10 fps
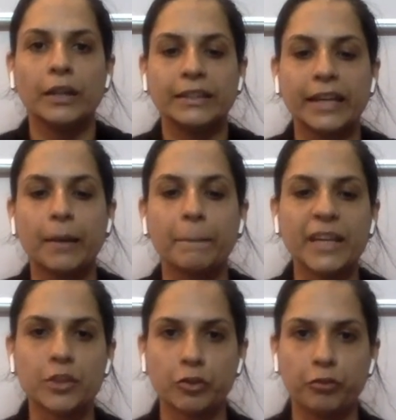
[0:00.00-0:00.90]
take a
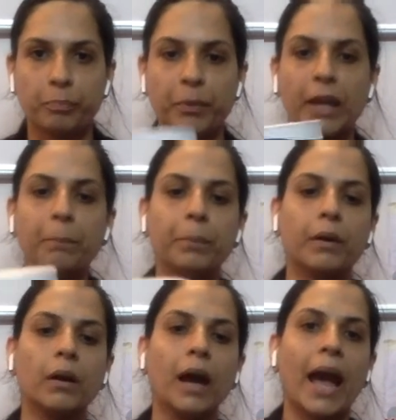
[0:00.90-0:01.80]
piece of
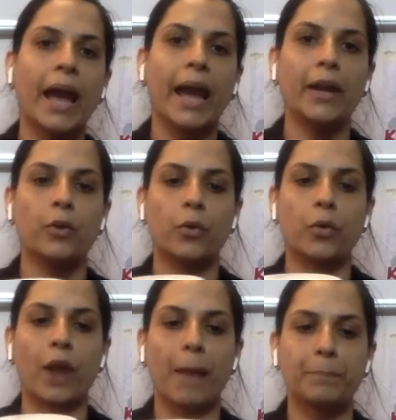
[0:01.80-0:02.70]
paper and
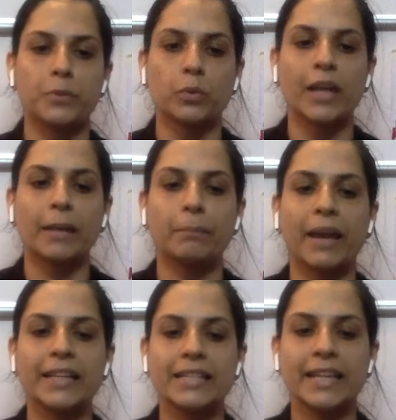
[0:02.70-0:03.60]
wrap so that
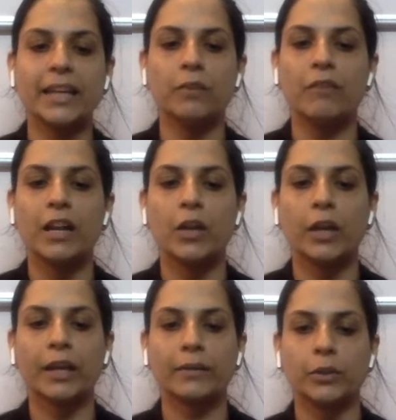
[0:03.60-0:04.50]
my tin will look,
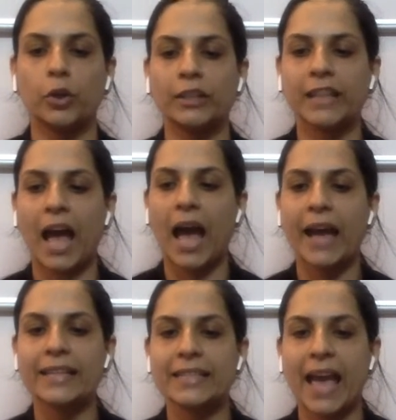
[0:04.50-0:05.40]
look
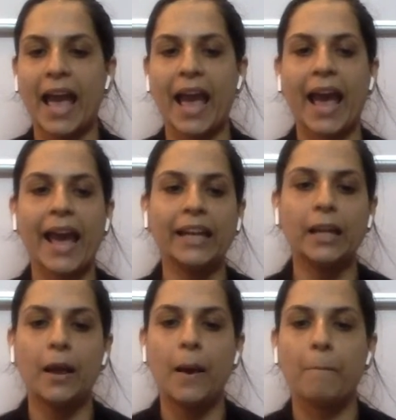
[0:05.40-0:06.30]
nice and
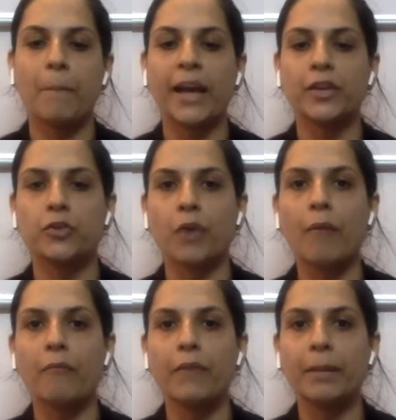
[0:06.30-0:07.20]
my
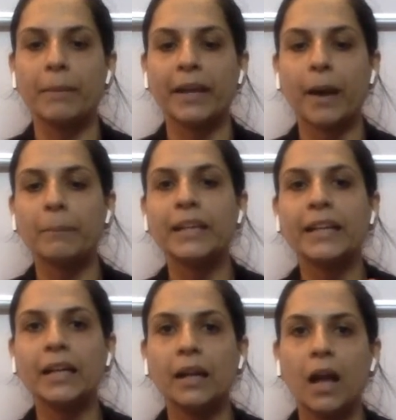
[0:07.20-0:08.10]
drum will become
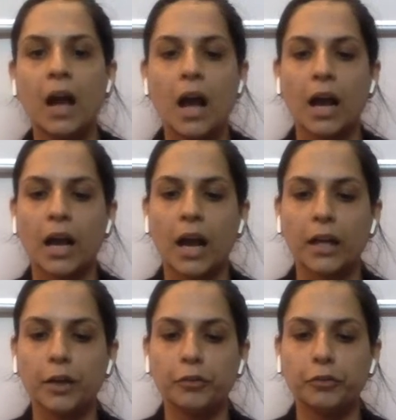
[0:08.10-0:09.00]
little
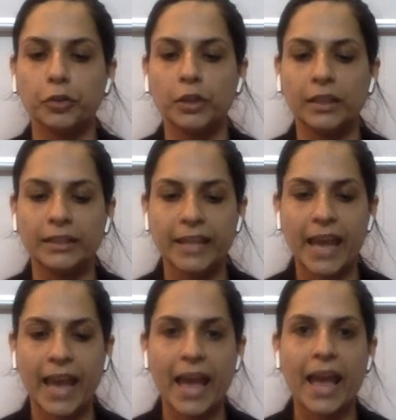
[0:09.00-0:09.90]
colorful.
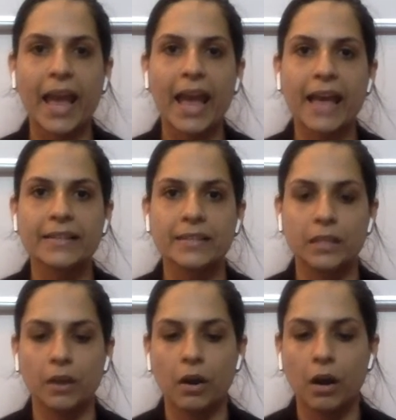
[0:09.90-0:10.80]
Yes,
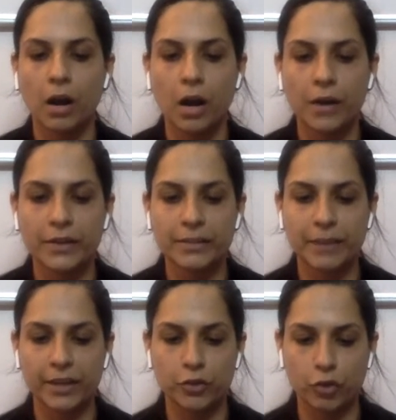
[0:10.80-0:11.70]
here is
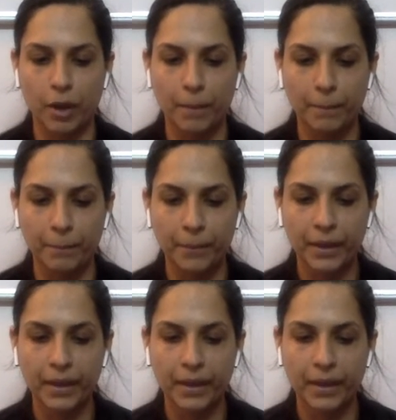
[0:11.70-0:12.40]
my drum.